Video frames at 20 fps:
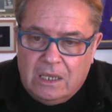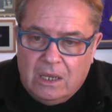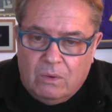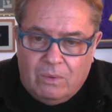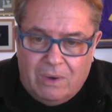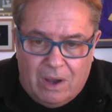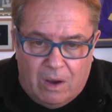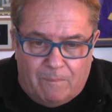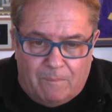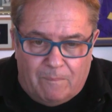
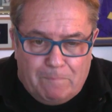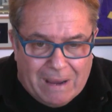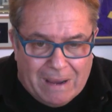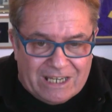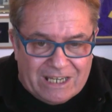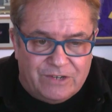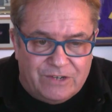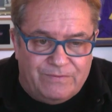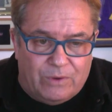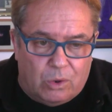Well,
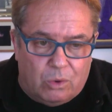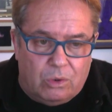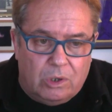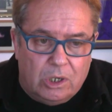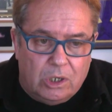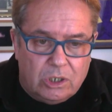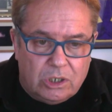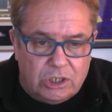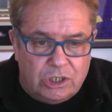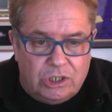
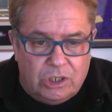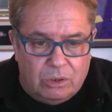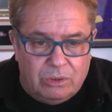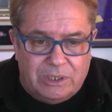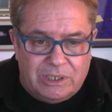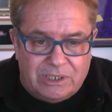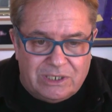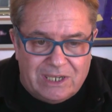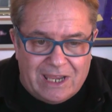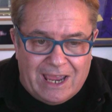Bashful can do
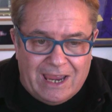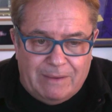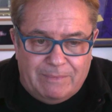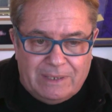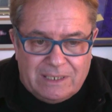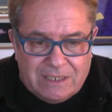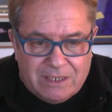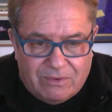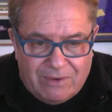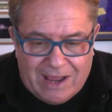the same.
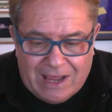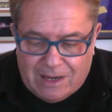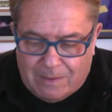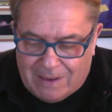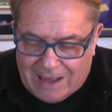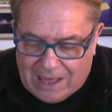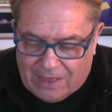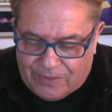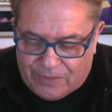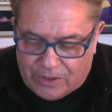It's around
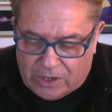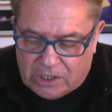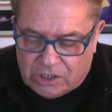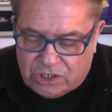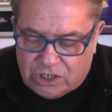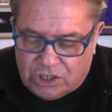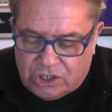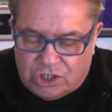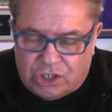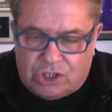about
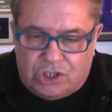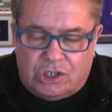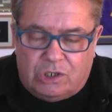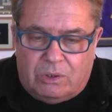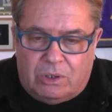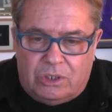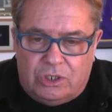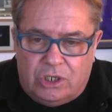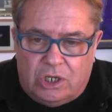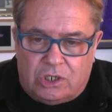13-2
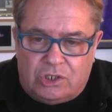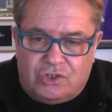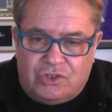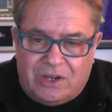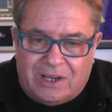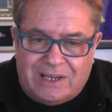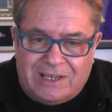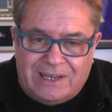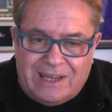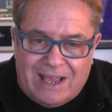on the odds
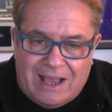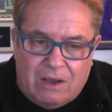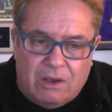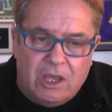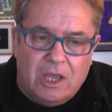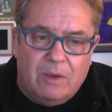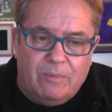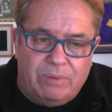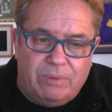checker now.